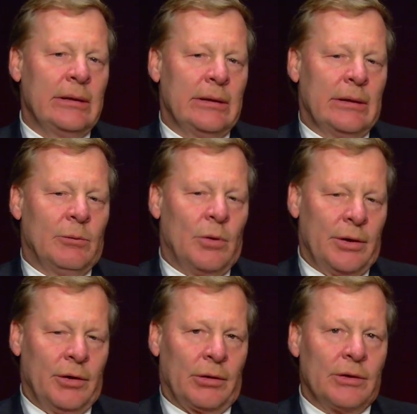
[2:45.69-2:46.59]

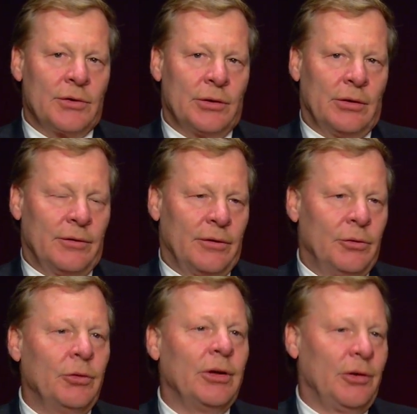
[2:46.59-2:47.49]
one of your concerns is
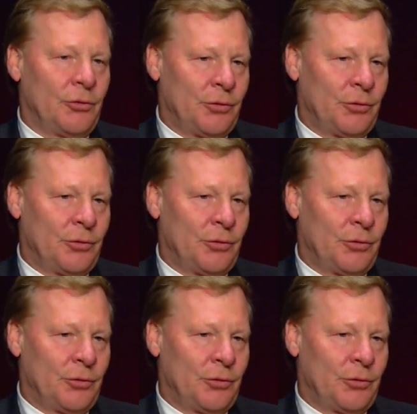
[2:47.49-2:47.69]
who can you